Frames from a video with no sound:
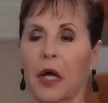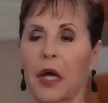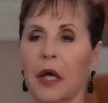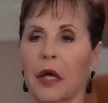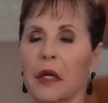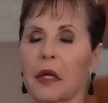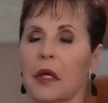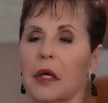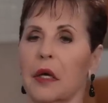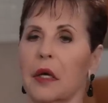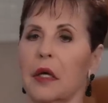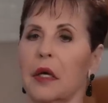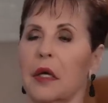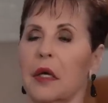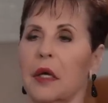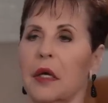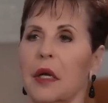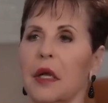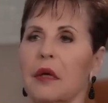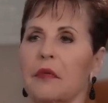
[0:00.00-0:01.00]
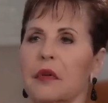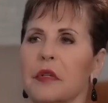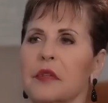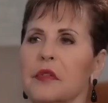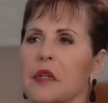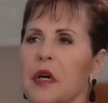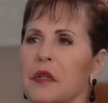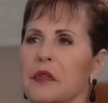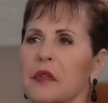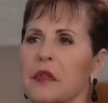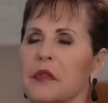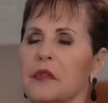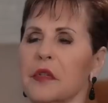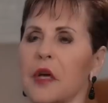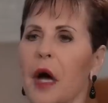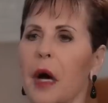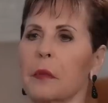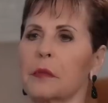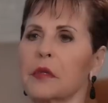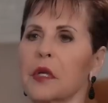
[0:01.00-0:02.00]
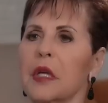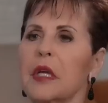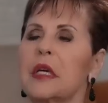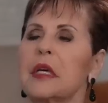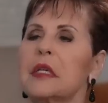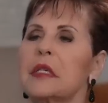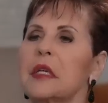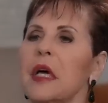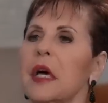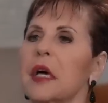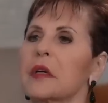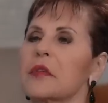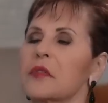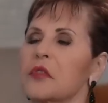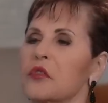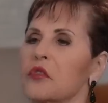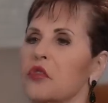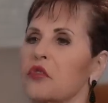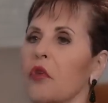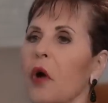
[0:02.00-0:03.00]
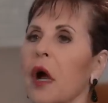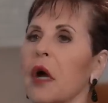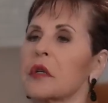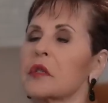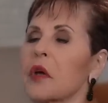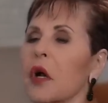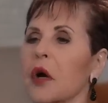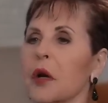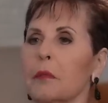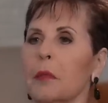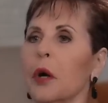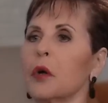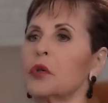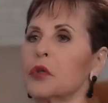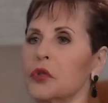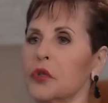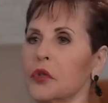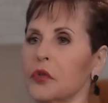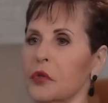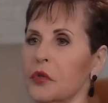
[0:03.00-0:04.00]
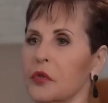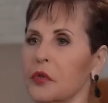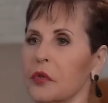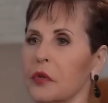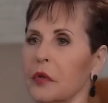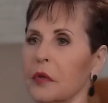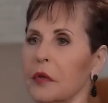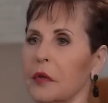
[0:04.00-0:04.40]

And it even says in Psalms that he tests and tries our emotions.